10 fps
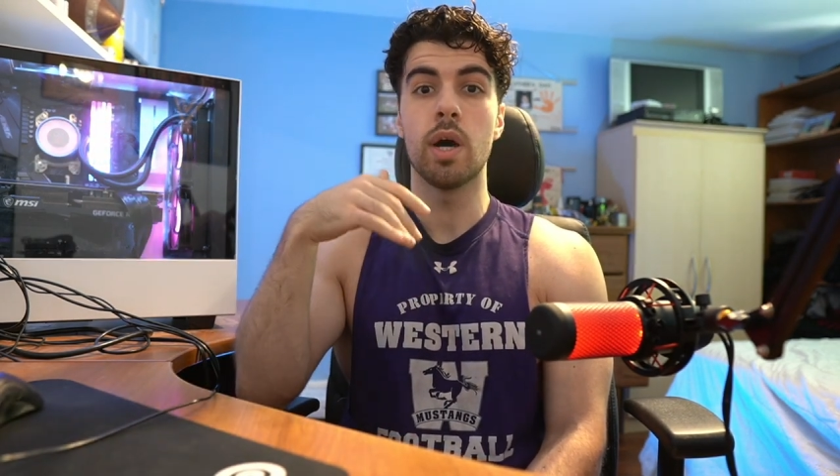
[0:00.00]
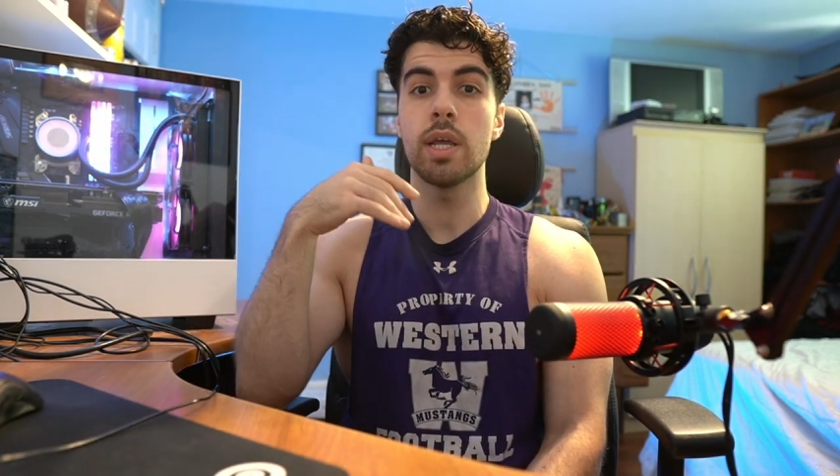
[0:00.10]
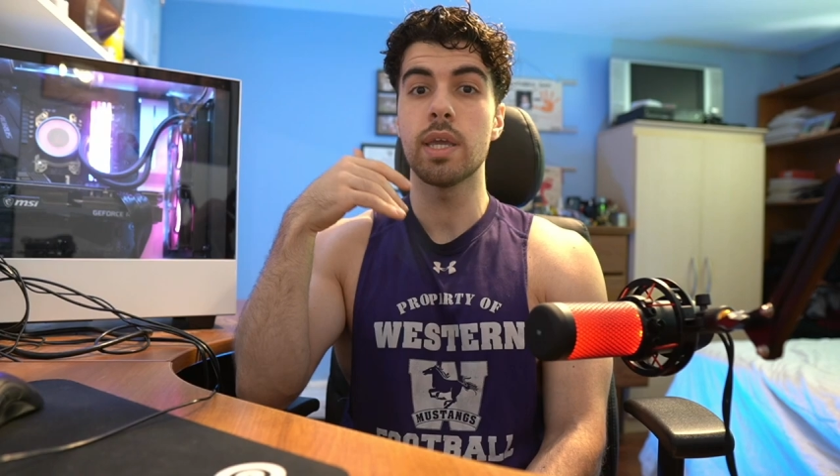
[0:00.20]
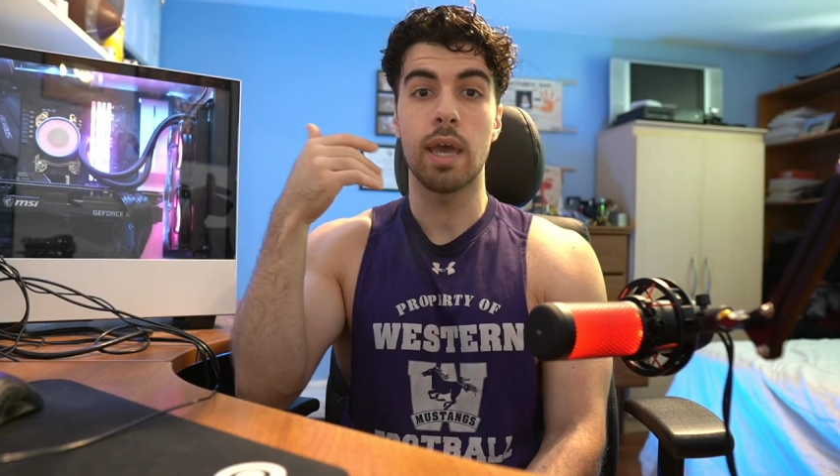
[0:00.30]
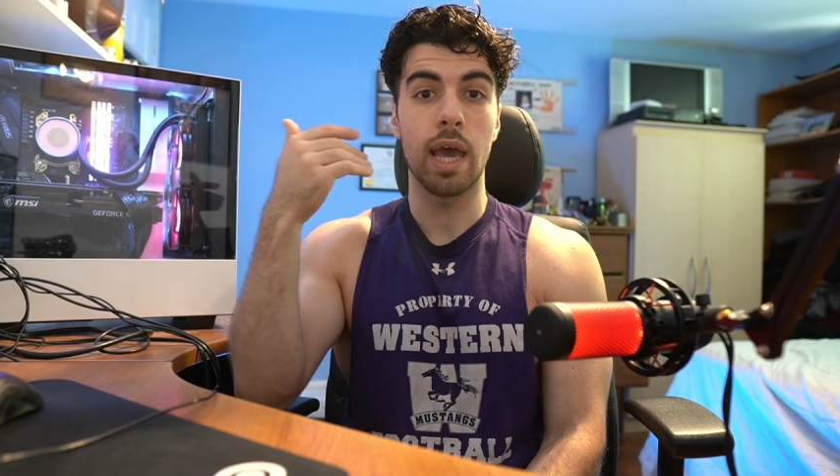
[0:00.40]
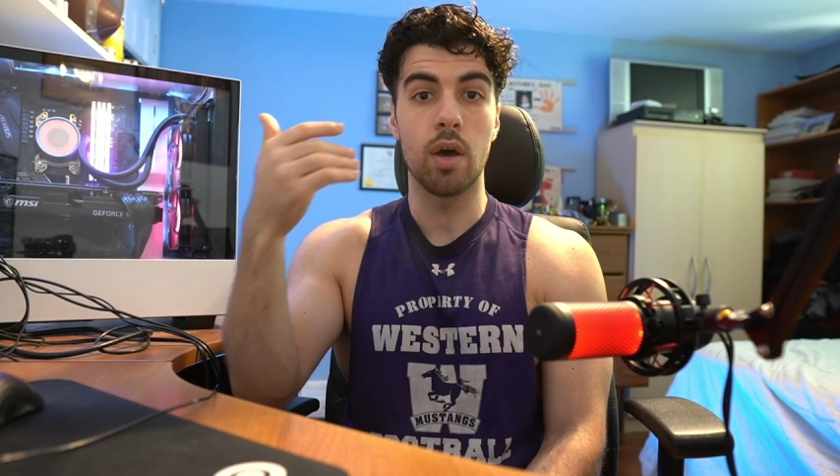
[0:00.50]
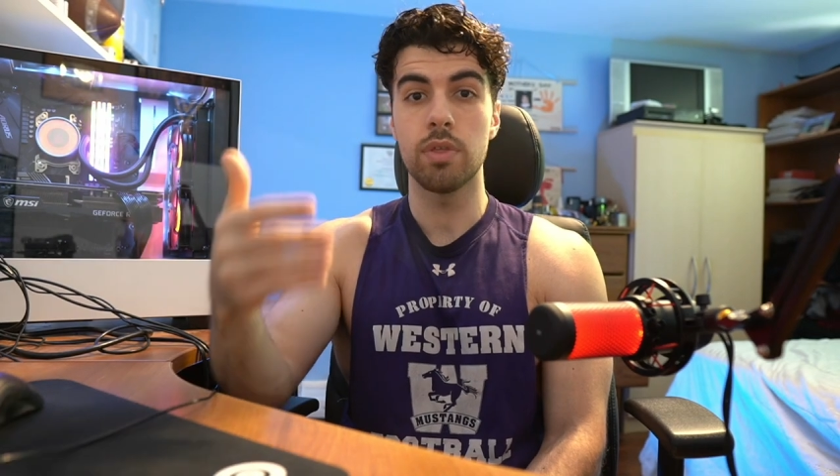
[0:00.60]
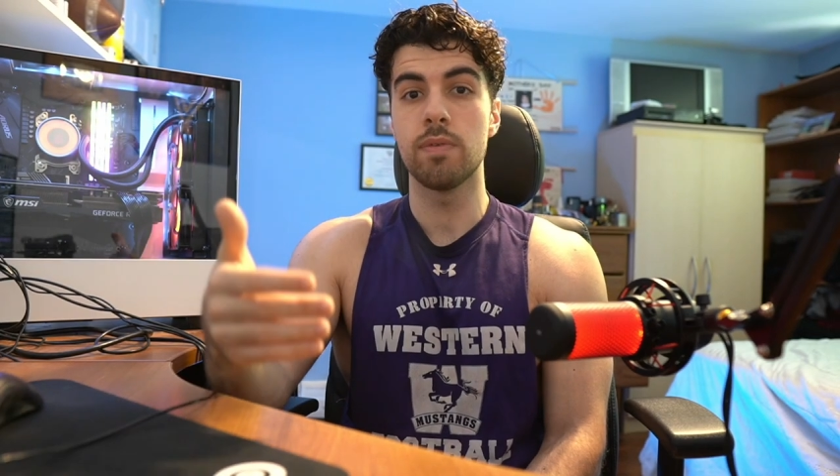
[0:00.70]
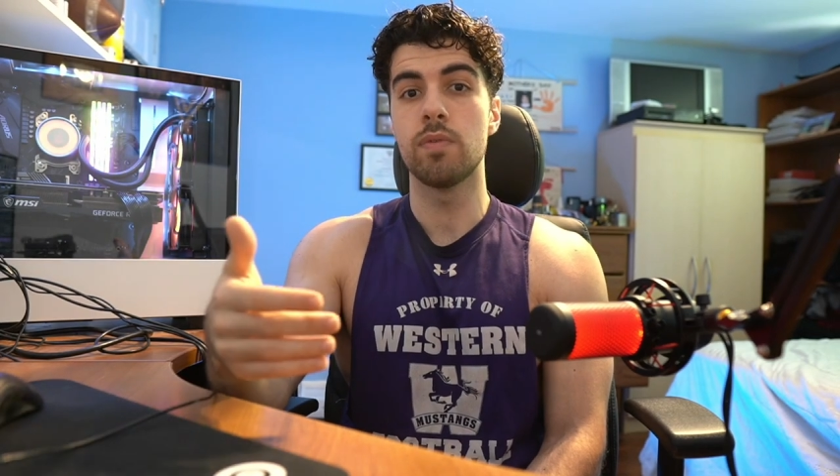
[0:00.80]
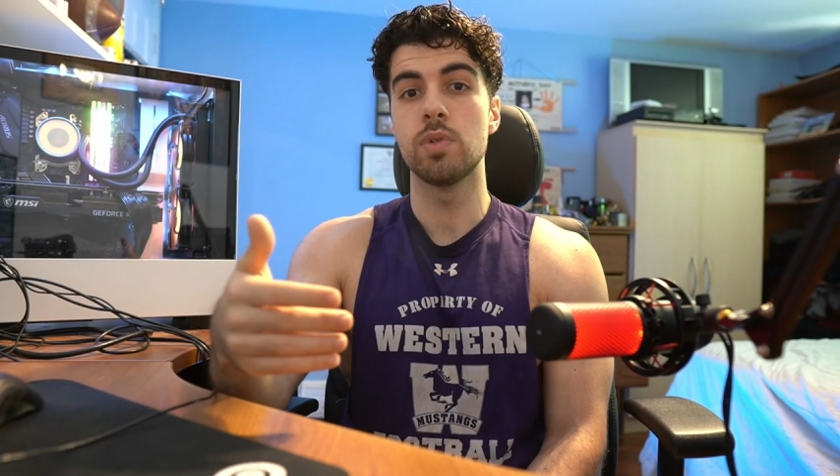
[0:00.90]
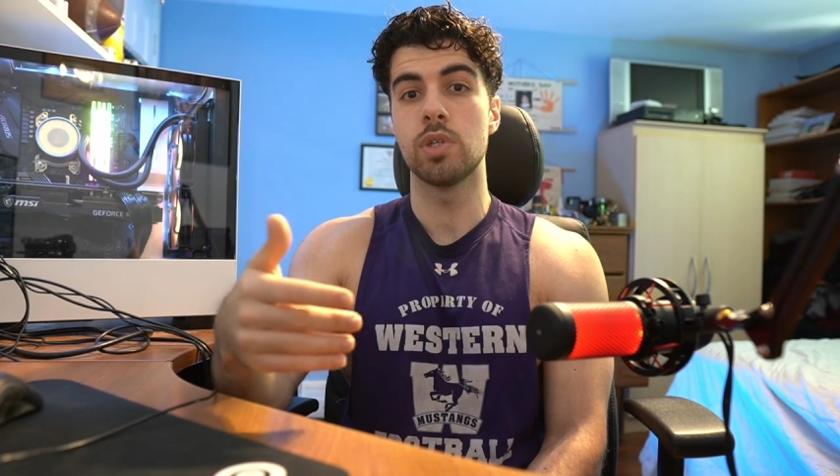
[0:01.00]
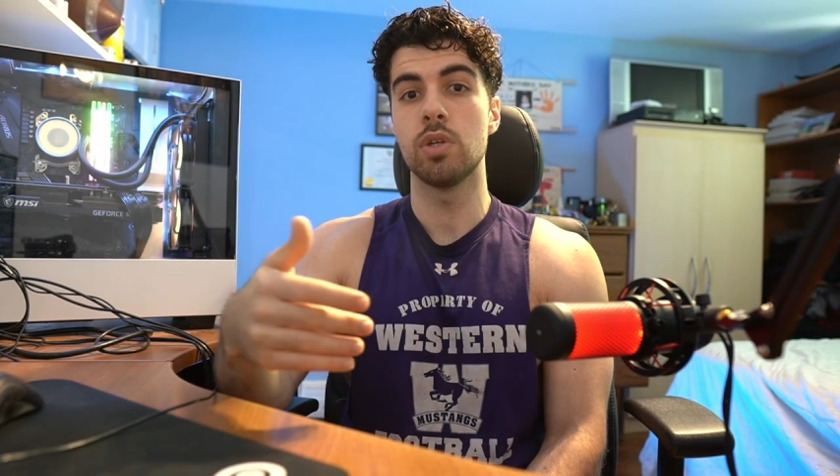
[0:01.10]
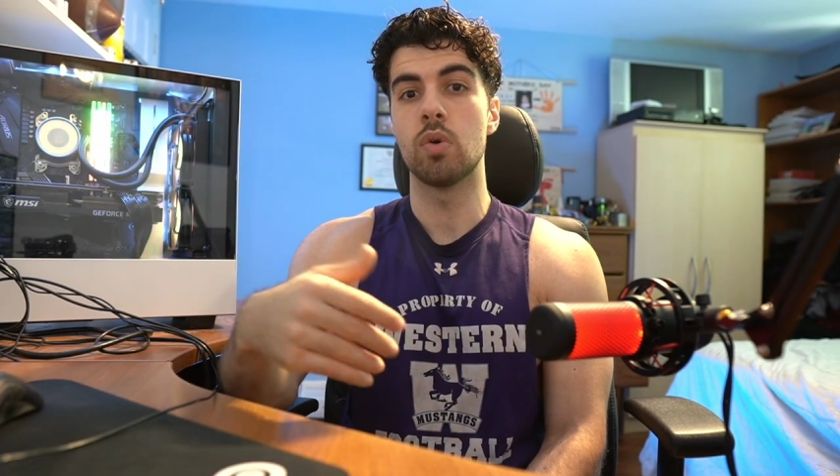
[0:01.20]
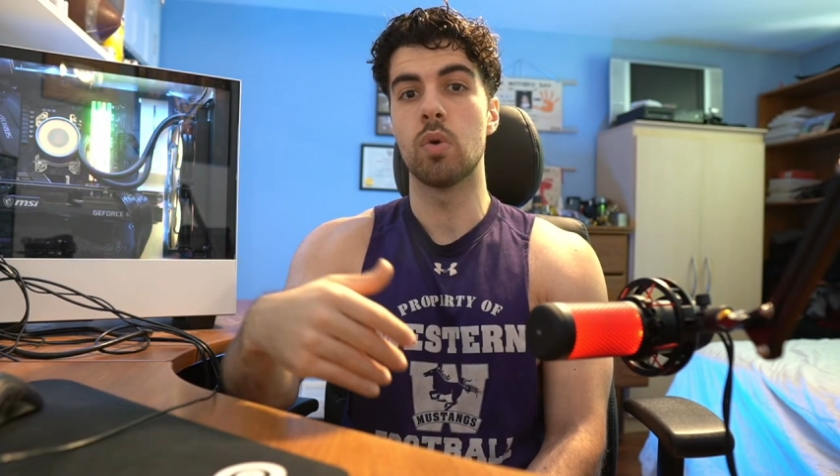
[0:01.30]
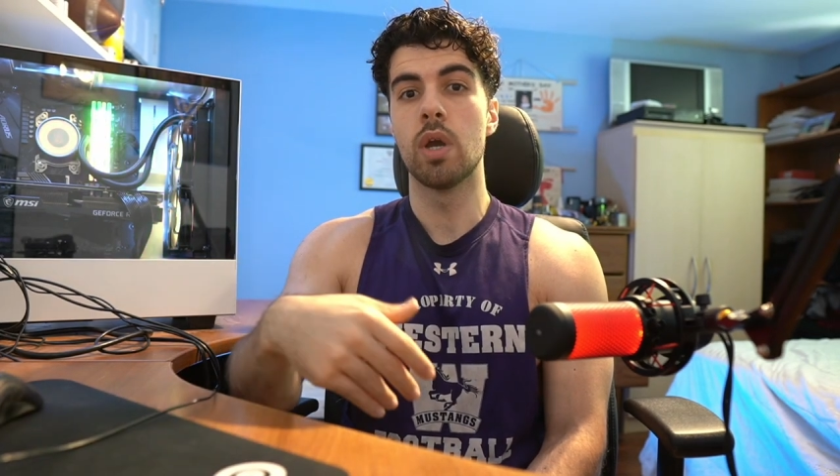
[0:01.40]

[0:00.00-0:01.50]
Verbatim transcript: You want to get healthy foods in you.